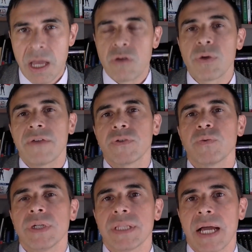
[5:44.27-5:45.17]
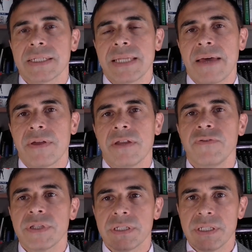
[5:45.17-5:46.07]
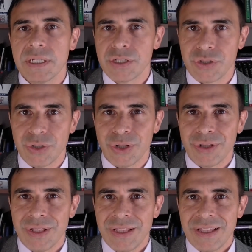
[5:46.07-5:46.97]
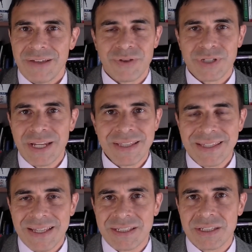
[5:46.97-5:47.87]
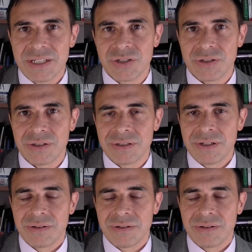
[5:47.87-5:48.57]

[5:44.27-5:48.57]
We have to realize now that if it's digital, if there's anything that's digital,